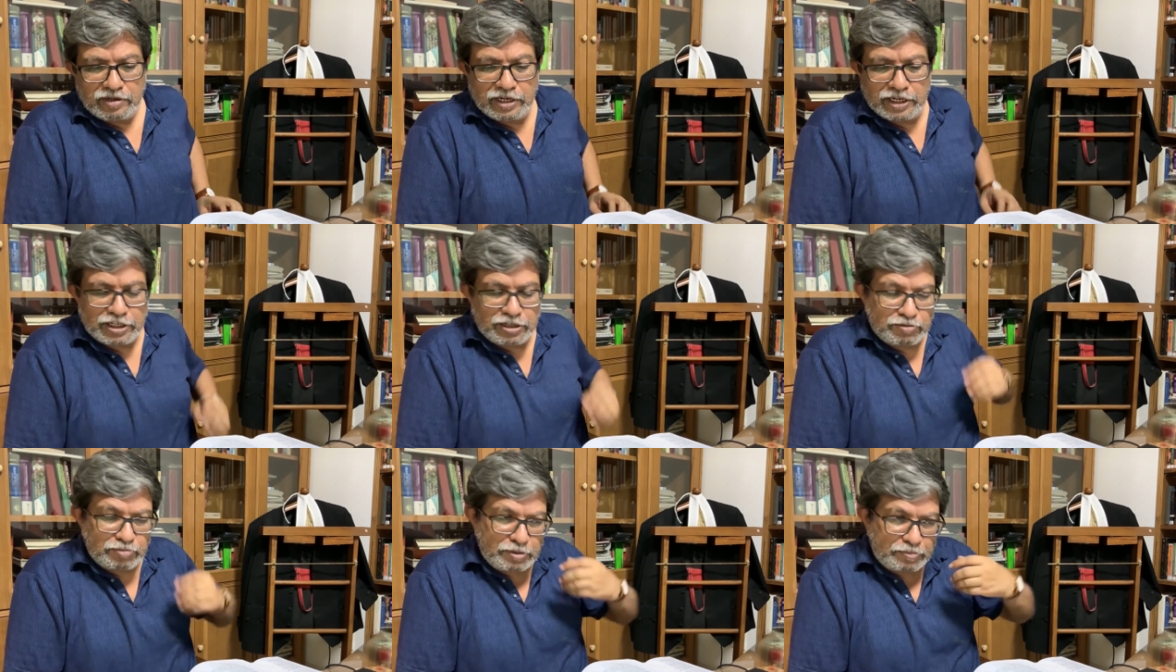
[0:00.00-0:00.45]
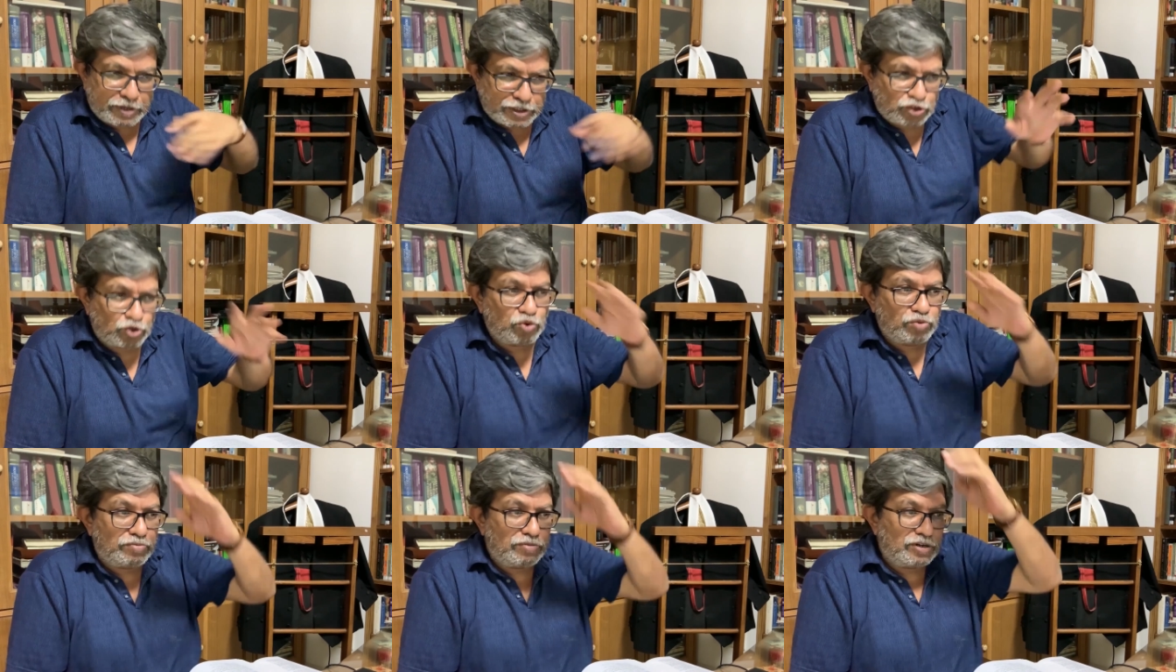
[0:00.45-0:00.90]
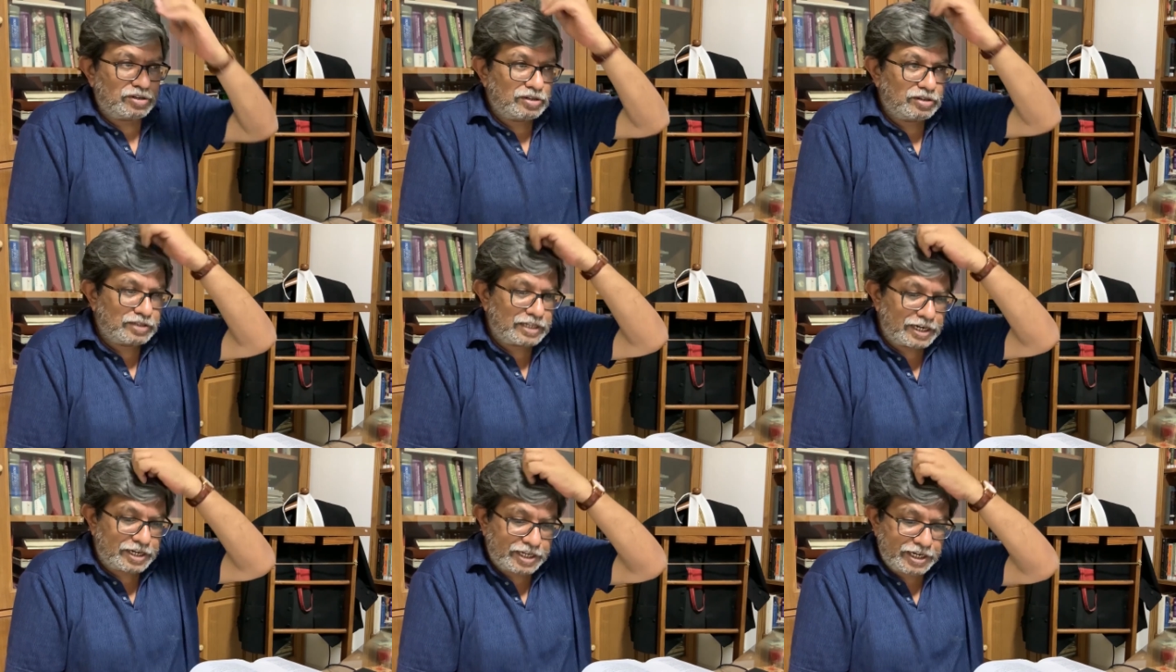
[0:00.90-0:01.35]
It will be
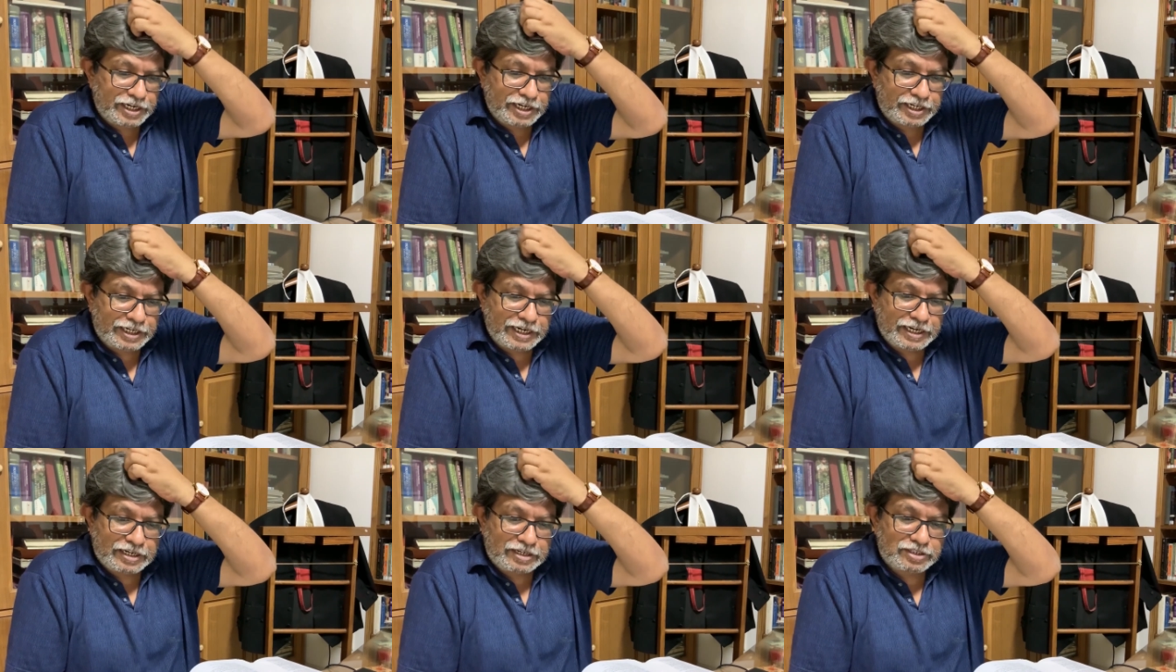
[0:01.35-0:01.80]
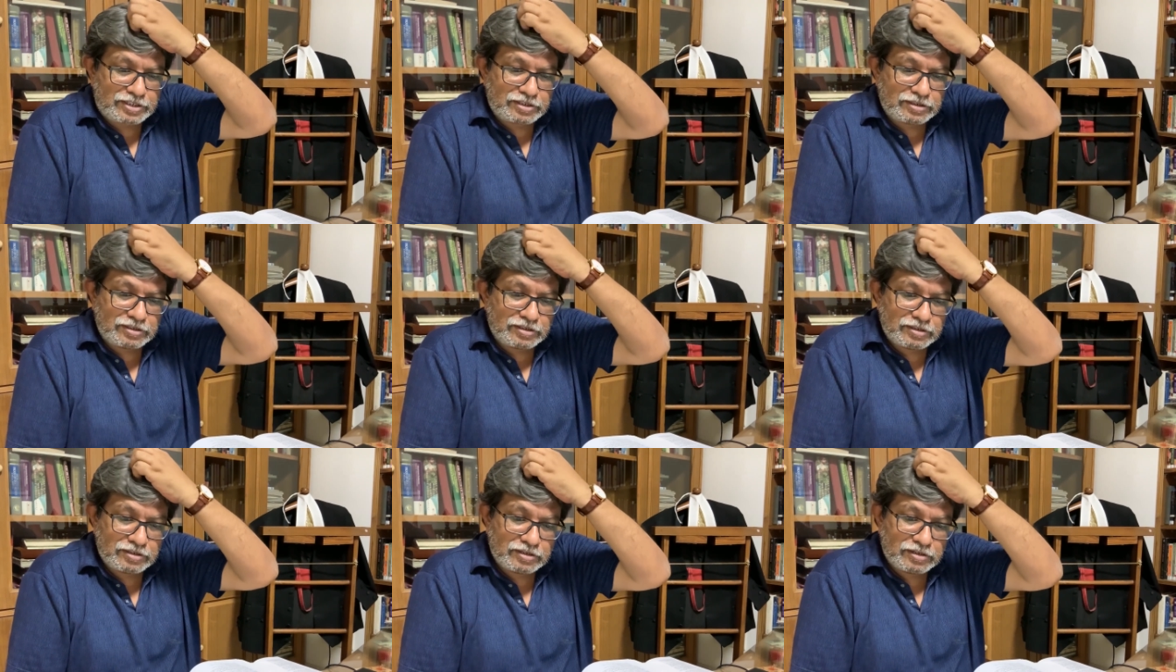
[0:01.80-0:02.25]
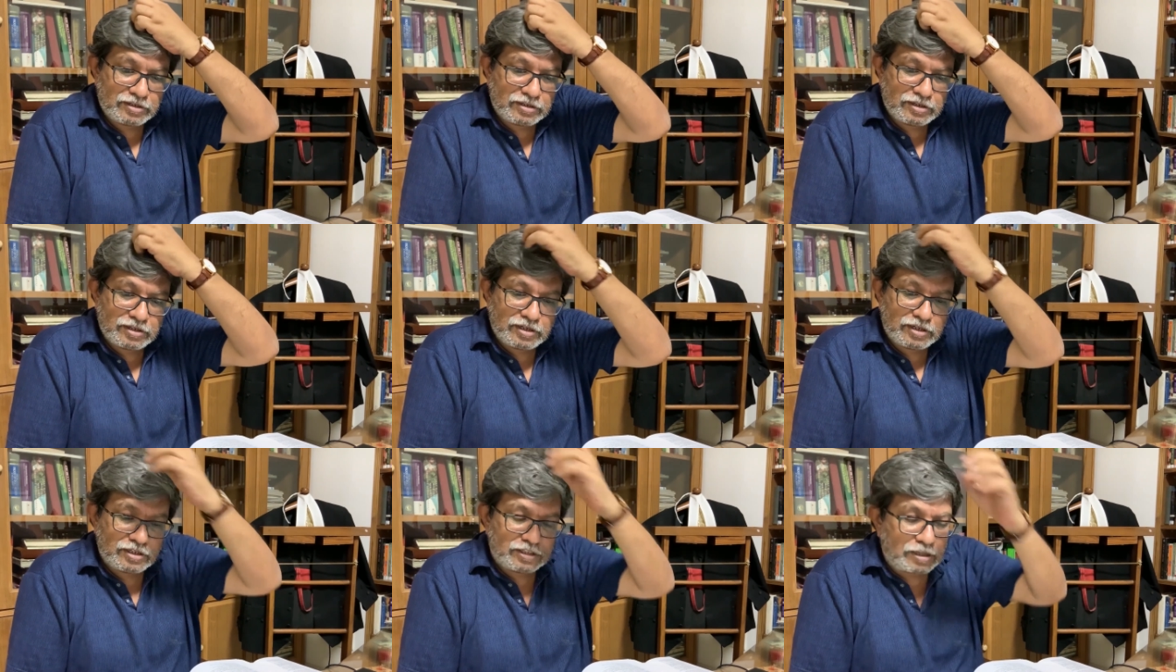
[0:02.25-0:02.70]
presumed that he intends
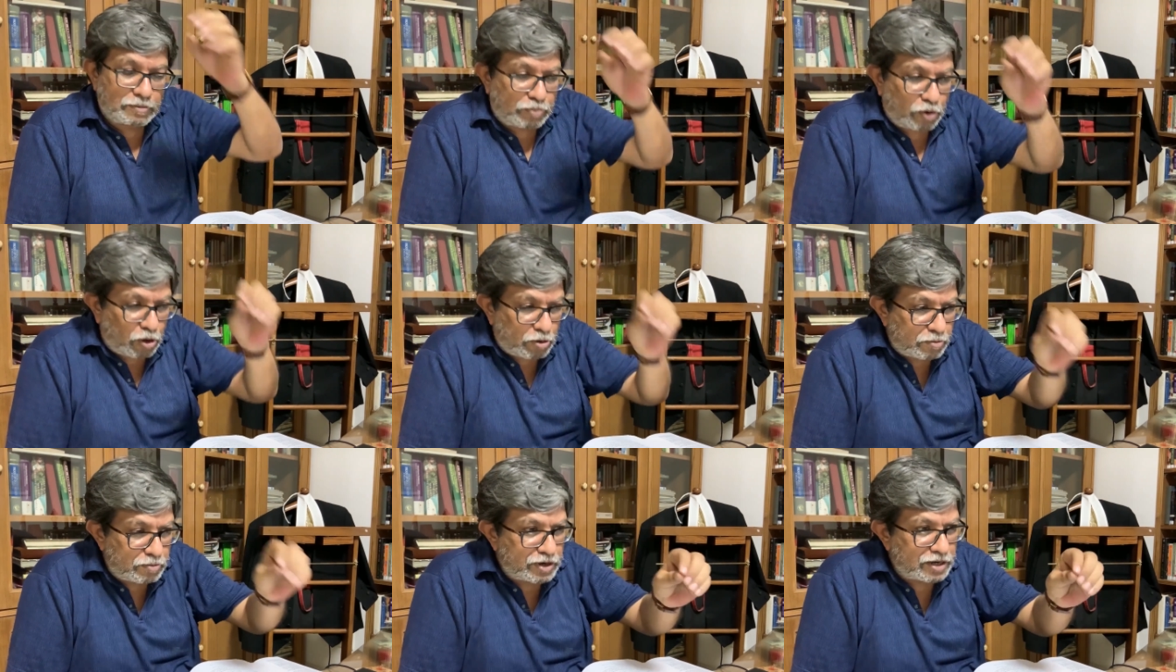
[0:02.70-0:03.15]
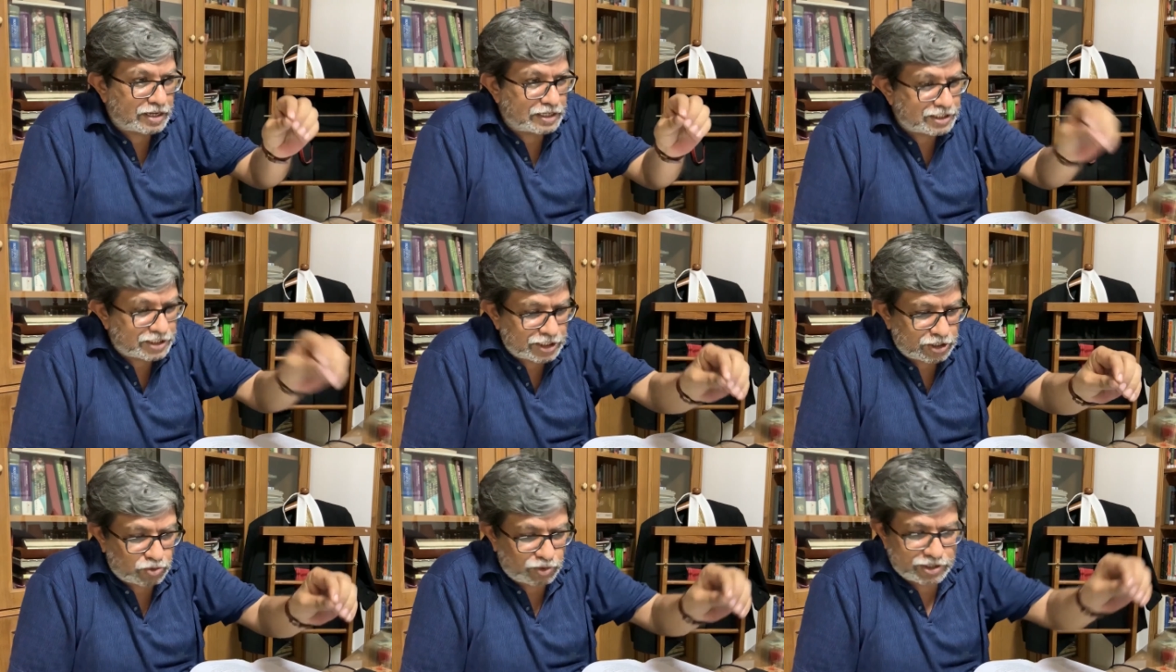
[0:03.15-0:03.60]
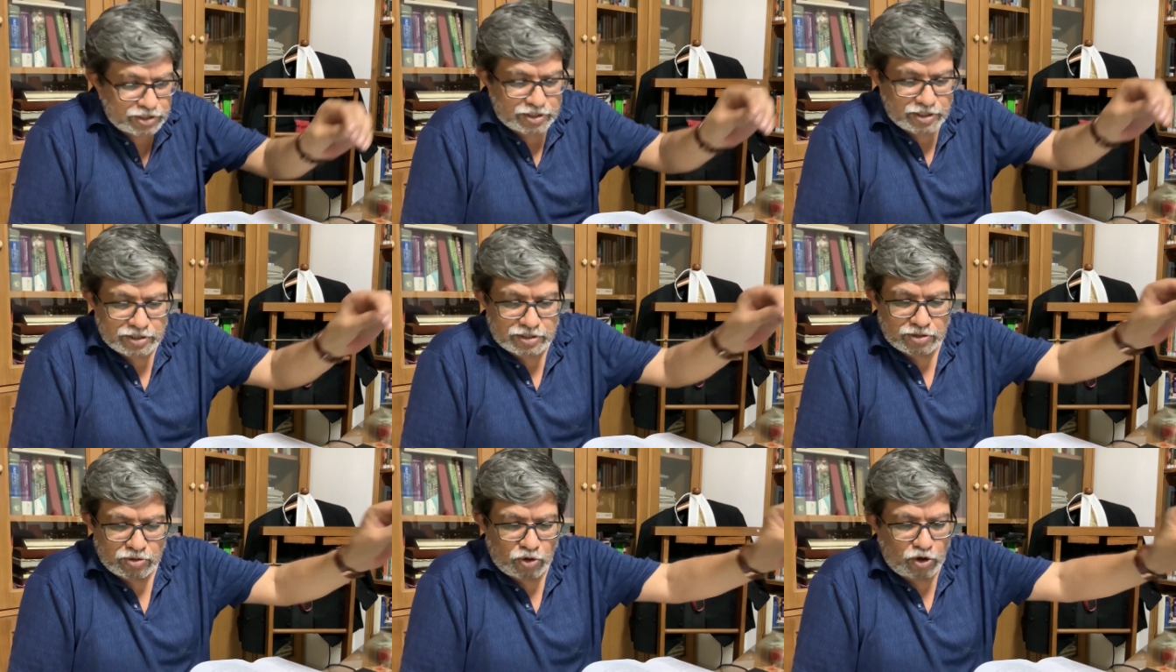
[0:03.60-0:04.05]
the probable
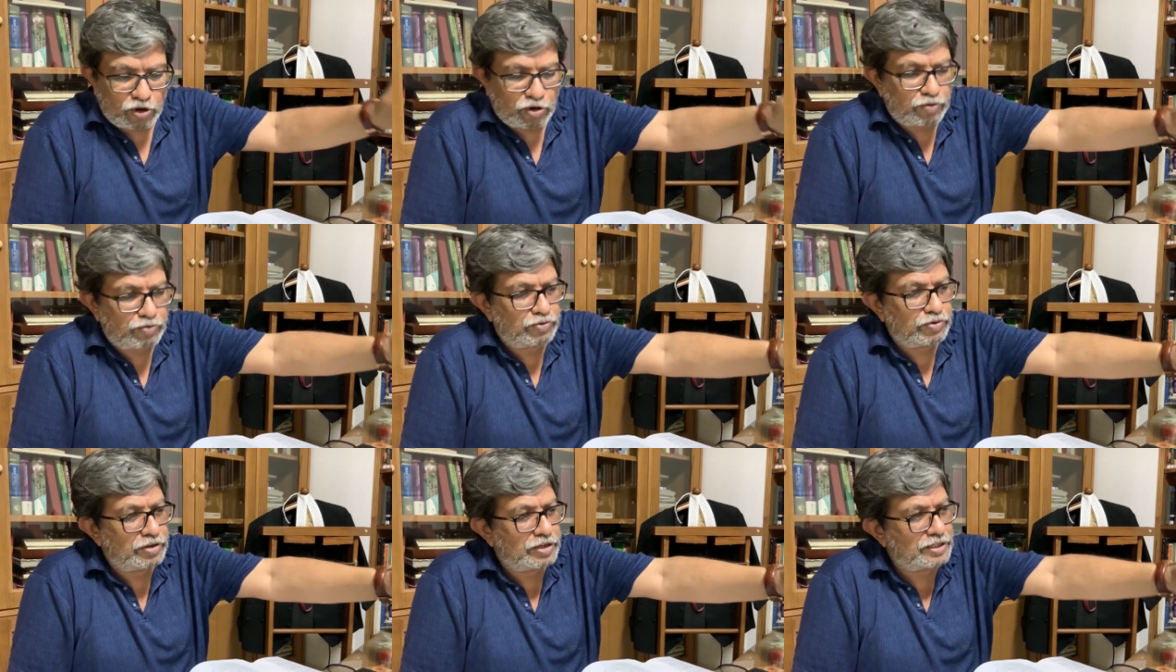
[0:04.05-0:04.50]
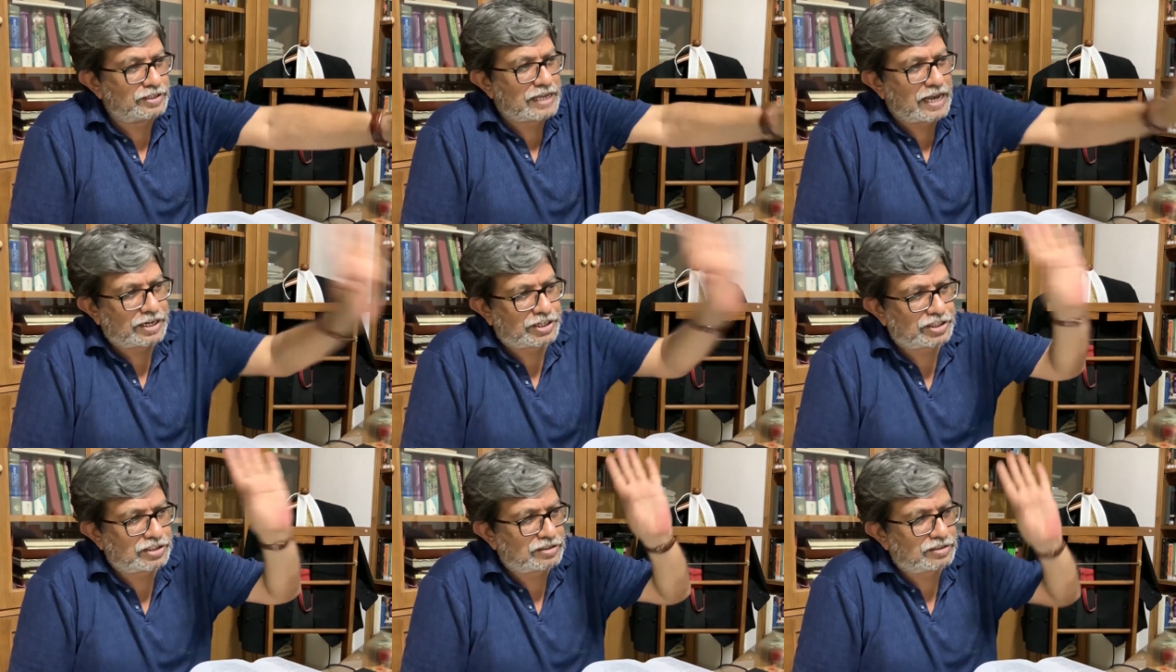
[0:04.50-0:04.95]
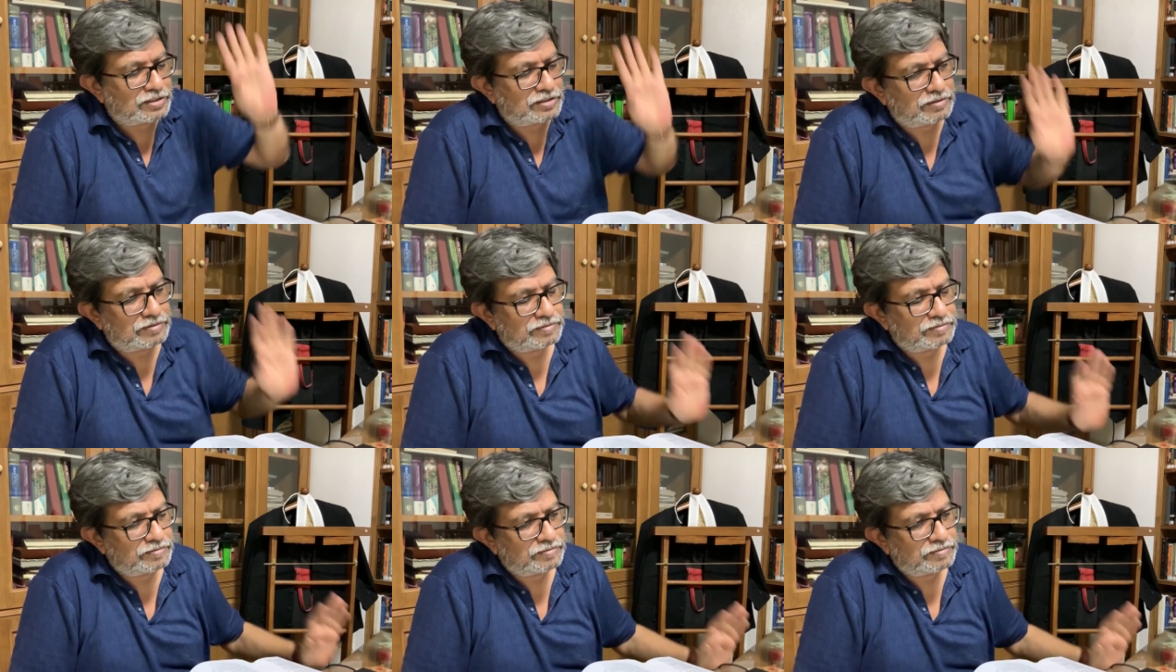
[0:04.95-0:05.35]
consequences of his actions.